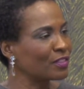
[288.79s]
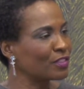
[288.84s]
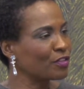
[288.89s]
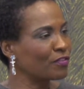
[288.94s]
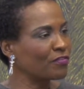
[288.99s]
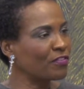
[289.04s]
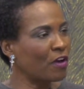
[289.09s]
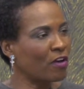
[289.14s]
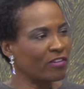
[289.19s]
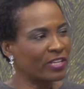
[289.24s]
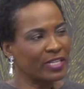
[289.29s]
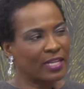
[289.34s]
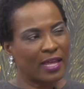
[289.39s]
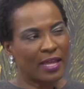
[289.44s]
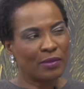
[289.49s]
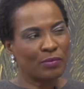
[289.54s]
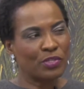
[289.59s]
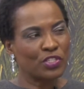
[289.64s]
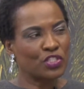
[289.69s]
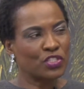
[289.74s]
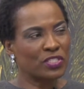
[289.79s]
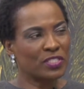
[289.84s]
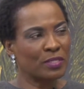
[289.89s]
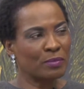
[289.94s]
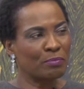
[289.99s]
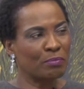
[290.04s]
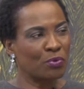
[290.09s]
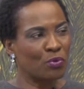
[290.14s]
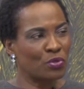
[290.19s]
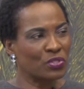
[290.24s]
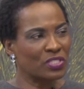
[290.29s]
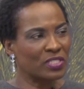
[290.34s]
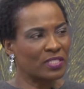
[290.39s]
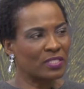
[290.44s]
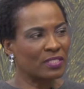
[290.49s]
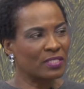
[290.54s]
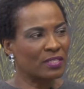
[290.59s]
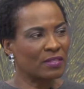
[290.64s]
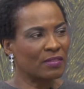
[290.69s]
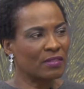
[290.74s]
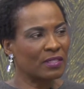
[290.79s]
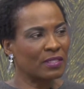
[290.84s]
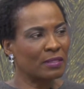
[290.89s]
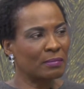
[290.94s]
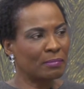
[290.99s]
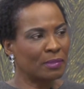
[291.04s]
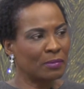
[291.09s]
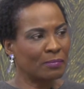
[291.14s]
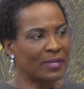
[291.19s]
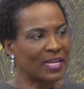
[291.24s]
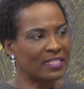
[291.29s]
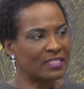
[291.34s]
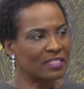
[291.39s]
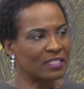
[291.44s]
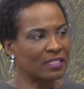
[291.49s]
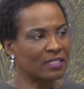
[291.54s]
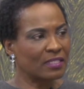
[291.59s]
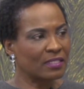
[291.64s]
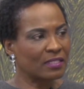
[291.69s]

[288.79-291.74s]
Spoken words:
So foreign language is important in the diplomatic